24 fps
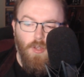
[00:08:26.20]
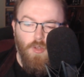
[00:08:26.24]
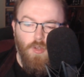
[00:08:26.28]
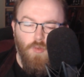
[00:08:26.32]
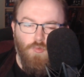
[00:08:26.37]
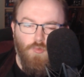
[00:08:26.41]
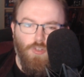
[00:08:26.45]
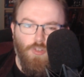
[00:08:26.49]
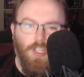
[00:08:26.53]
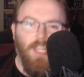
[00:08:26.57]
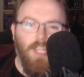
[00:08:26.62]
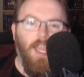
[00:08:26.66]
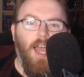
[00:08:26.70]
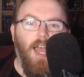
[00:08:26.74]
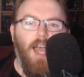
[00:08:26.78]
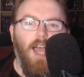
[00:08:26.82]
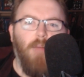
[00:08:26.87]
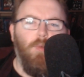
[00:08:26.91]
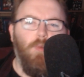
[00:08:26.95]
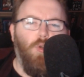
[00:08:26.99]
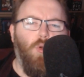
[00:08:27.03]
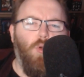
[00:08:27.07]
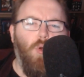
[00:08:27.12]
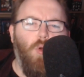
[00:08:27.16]
really
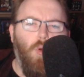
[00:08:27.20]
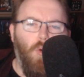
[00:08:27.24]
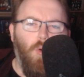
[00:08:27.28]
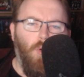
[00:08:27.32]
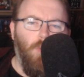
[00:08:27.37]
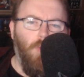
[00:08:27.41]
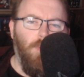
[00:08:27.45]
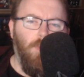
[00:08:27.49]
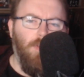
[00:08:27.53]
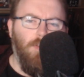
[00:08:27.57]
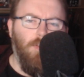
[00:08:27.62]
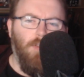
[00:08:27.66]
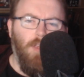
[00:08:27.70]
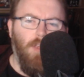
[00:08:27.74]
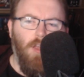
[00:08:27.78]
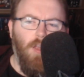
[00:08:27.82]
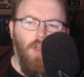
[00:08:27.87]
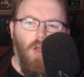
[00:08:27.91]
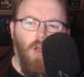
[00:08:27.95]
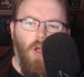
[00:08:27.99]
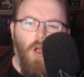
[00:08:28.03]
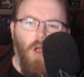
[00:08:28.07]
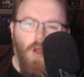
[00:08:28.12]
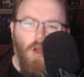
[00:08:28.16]
hammer home and
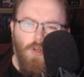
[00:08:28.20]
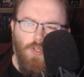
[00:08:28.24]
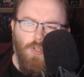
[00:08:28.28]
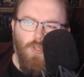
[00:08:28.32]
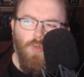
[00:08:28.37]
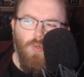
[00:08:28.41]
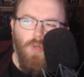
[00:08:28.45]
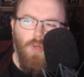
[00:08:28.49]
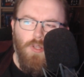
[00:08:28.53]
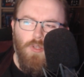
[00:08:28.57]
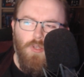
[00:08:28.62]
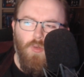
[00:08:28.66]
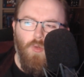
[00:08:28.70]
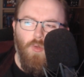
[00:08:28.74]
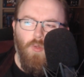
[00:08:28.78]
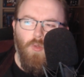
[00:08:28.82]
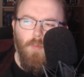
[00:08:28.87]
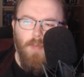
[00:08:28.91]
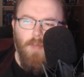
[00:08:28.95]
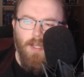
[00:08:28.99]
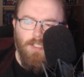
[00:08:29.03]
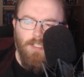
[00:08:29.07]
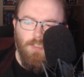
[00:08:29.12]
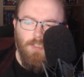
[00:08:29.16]
argue on the old
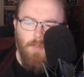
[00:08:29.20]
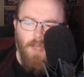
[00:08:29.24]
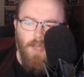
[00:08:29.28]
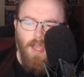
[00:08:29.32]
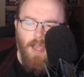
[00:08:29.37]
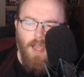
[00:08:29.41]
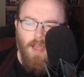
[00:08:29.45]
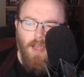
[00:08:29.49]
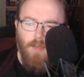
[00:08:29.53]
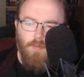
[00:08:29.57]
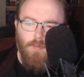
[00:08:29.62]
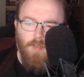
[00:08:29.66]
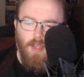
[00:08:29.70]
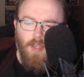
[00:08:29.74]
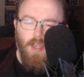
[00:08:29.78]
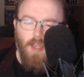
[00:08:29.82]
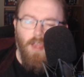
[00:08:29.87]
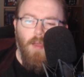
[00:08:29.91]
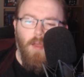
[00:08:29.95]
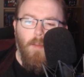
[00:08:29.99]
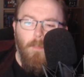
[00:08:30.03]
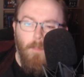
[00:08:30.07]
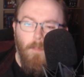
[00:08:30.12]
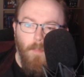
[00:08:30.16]
man's behalf,
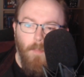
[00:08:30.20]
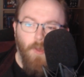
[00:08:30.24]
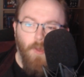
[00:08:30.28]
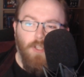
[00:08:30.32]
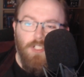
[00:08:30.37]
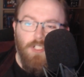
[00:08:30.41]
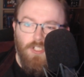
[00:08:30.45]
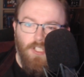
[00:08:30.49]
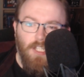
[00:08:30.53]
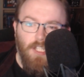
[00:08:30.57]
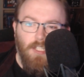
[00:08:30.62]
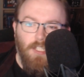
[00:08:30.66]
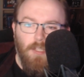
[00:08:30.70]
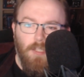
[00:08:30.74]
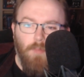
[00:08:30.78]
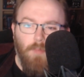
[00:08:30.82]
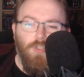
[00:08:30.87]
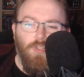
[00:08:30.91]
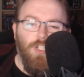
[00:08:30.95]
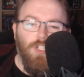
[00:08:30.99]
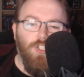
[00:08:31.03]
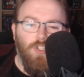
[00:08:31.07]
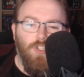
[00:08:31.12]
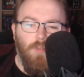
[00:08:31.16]
much like a
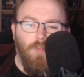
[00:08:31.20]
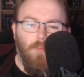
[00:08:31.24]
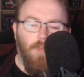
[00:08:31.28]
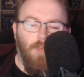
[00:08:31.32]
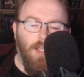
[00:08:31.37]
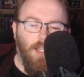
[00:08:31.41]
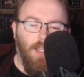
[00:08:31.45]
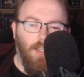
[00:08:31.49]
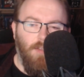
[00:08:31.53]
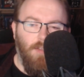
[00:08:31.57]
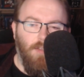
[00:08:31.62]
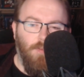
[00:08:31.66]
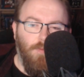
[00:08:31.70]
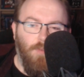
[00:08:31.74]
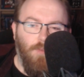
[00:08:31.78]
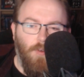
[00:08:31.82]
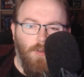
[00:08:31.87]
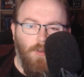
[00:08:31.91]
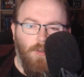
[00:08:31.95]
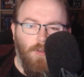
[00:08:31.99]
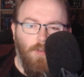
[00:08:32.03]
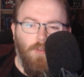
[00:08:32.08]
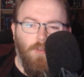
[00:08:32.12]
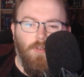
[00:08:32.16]
preacher might
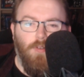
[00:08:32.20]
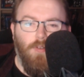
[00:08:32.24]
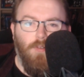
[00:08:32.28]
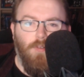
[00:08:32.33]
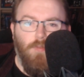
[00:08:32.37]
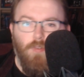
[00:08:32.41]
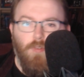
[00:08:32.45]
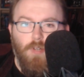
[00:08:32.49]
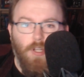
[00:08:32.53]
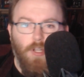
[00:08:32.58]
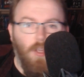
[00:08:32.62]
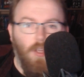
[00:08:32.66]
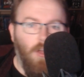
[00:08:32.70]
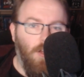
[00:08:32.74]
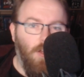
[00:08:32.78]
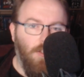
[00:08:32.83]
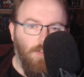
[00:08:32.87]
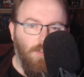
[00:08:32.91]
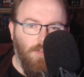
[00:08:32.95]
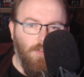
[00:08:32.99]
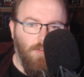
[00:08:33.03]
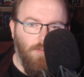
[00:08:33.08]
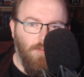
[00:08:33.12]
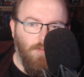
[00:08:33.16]
for a
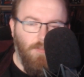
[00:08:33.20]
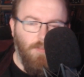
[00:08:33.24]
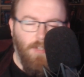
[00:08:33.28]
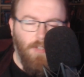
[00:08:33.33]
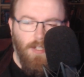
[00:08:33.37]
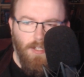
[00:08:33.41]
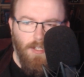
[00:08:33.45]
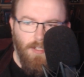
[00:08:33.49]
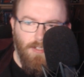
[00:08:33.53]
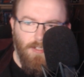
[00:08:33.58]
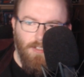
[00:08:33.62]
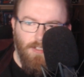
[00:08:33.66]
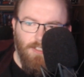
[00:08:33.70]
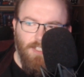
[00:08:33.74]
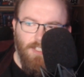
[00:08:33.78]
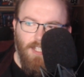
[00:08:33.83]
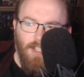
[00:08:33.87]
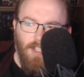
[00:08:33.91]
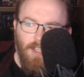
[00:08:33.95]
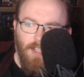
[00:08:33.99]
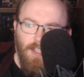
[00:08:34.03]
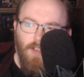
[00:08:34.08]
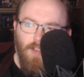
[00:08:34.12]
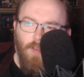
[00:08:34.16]
god, right? There's
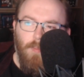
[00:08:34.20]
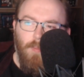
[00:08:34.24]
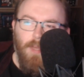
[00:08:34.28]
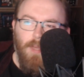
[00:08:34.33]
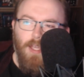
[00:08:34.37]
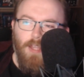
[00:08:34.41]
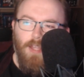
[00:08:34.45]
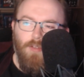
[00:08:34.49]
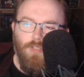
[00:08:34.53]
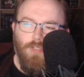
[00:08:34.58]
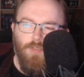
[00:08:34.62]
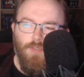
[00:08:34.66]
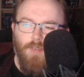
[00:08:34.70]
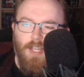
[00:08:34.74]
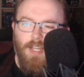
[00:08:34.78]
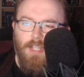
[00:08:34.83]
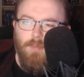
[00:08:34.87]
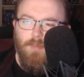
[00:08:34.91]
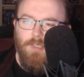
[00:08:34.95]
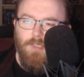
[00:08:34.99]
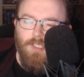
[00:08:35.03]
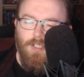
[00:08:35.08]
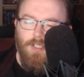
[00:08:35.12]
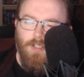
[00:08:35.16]
a little bit of those
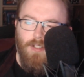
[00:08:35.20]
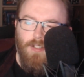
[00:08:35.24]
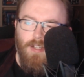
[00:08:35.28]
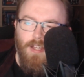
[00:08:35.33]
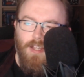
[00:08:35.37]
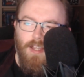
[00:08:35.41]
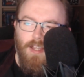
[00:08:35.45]
vibes there.